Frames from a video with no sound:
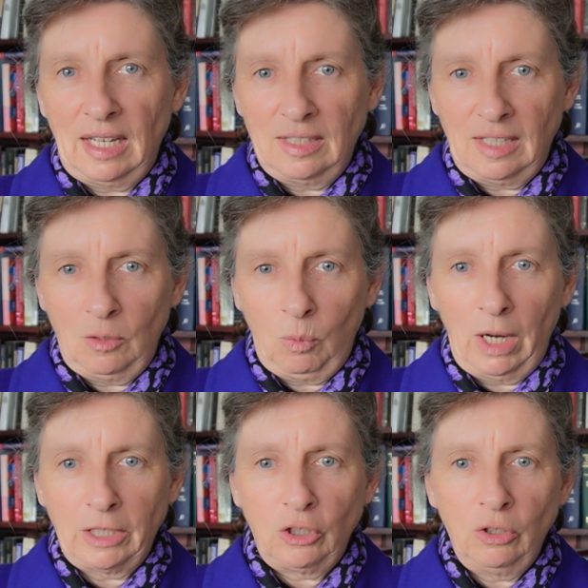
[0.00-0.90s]

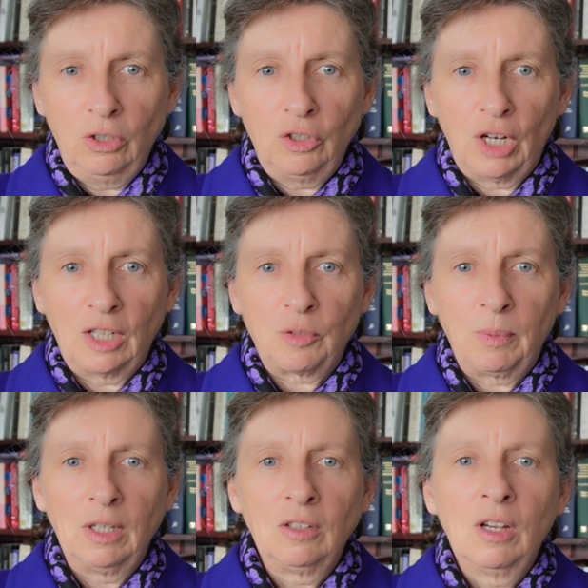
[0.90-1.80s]
NZYQ
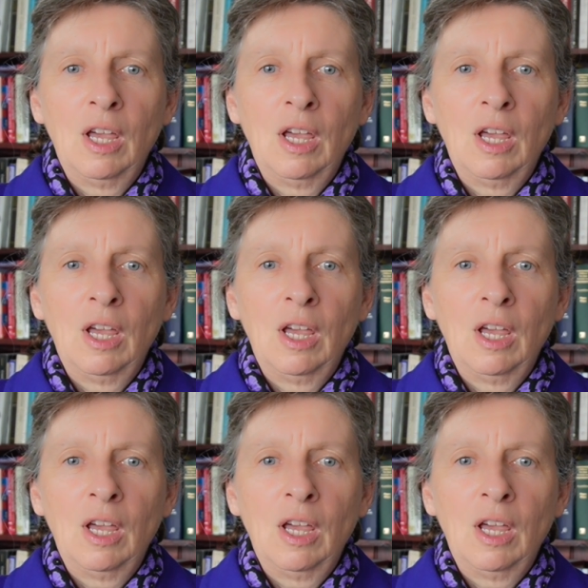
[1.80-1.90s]
judgment